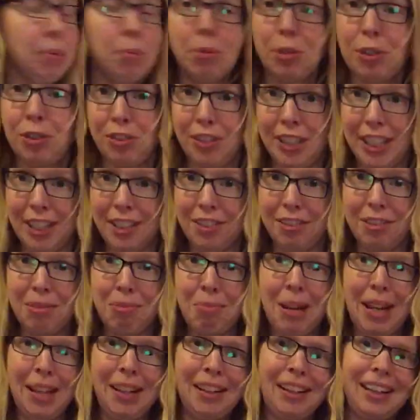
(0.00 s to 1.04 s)
moved here from
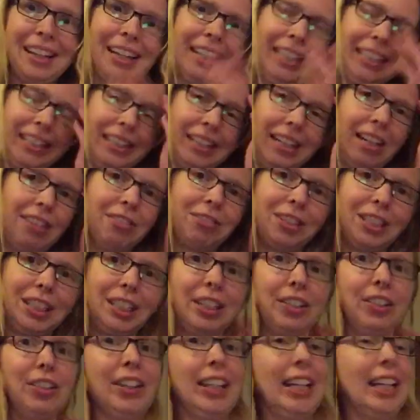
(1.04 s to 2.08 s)
Pella, and every
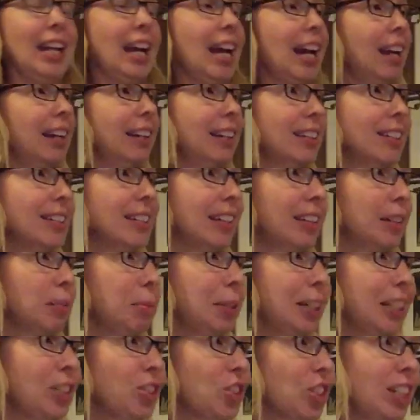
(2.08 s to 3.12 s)
year they had a
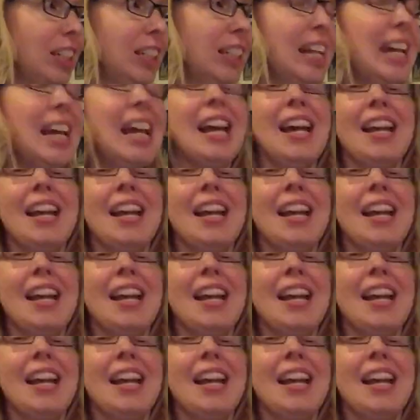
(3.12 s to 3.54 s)
celebration